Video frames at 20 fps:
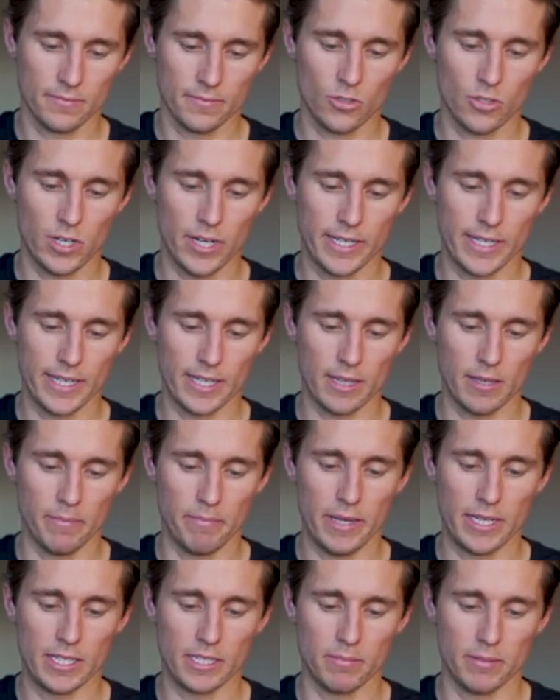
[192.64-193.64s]
Try to get the
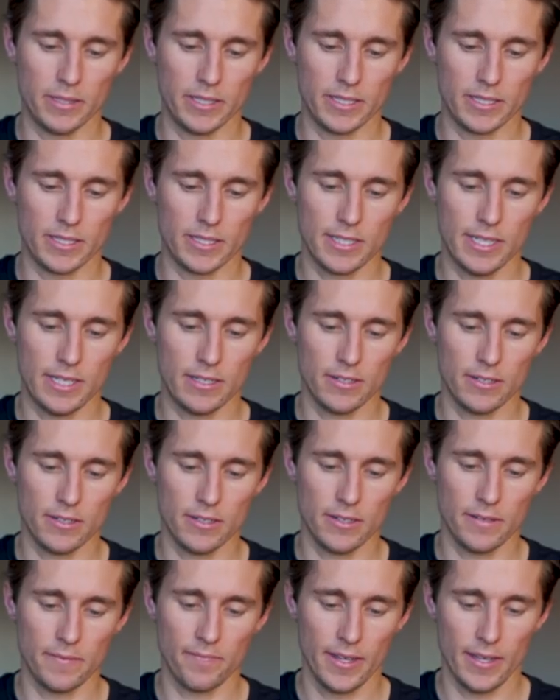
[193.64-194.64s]
base plate
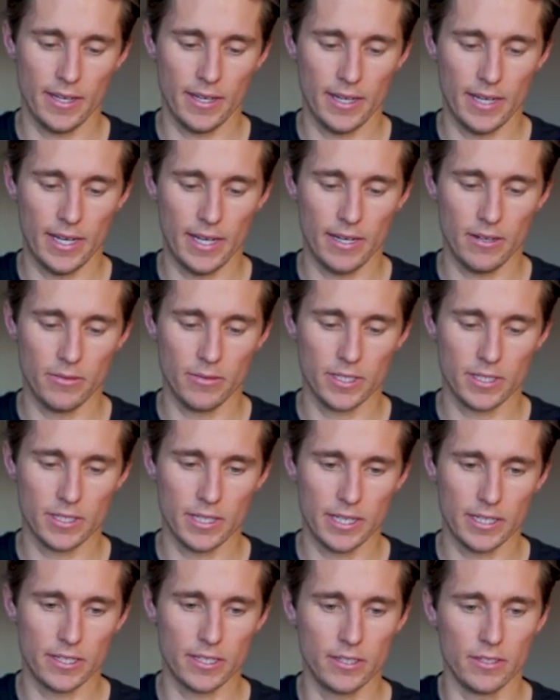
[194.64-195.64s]
centered. And I always
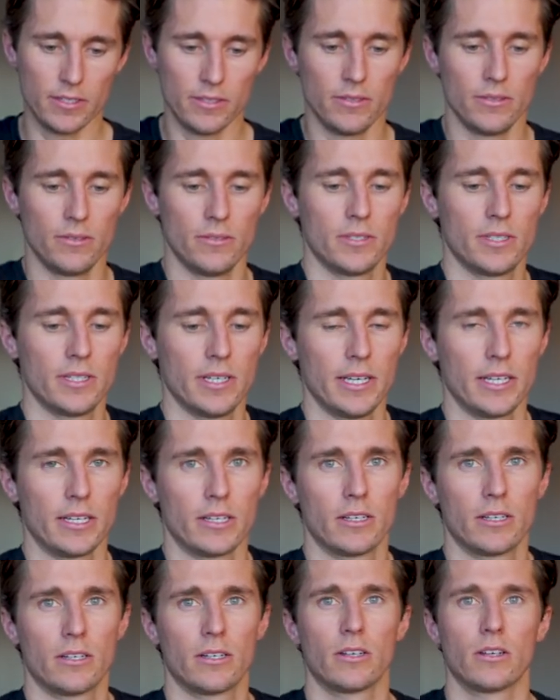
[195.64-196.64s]
like to use a
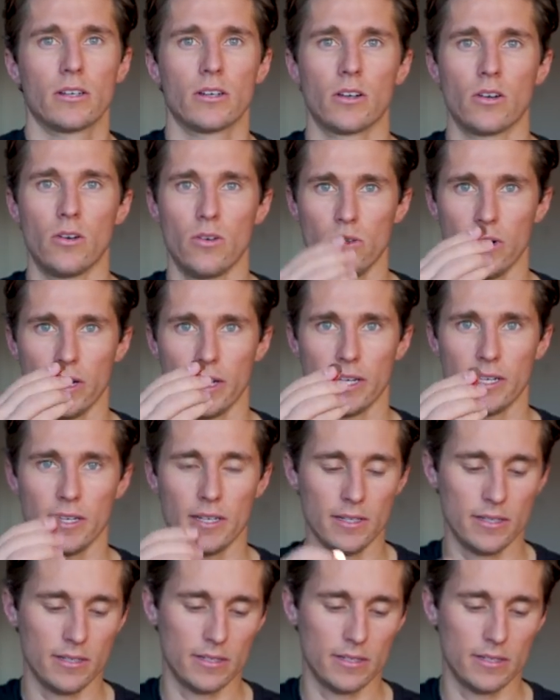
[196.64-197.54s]
coin